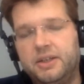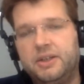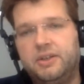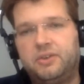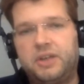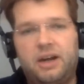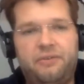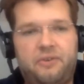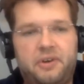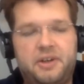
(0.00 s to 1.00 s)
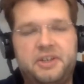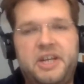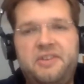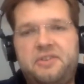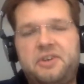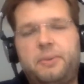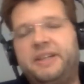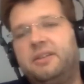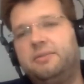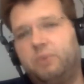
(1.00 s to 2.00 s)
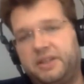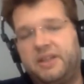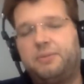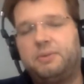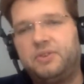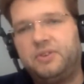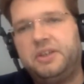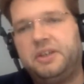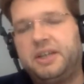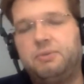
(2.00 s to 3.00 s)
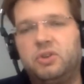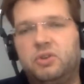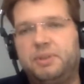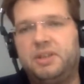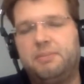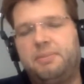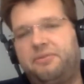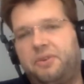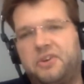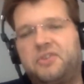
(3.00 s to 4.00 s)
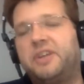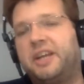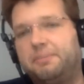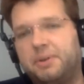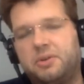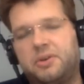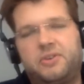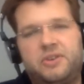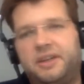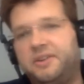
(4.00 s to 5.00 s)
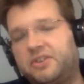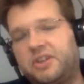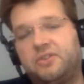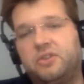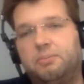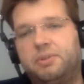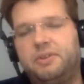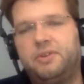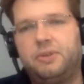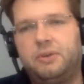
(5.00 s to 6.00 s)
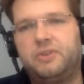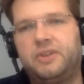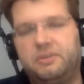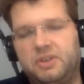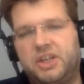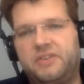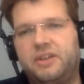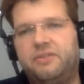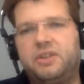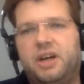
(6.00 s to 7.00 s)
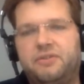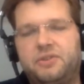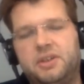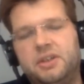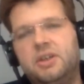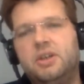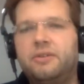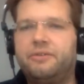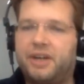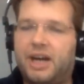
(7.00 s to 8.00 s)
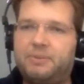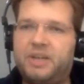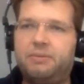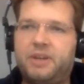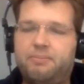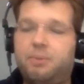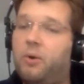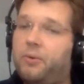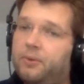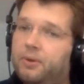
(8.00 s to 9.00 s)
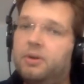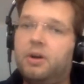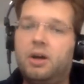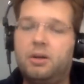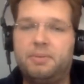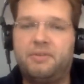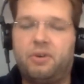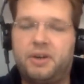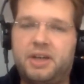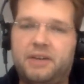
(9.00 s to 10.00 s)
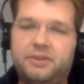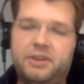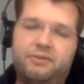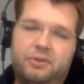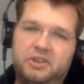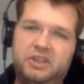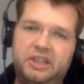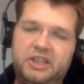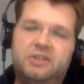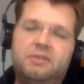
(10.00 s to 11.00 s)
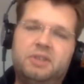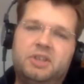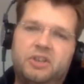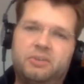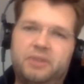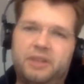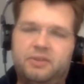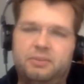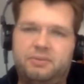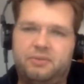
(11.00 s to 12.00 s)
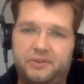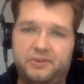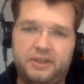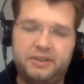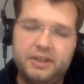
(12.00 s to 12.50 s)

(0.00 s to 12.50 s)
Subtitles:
So now for an insert, well, and that's what we see here, there wouldn't be a before state because there's just no previous row state. So we just have the after. For update, we have both before and after, and for delete, we just would have the before state.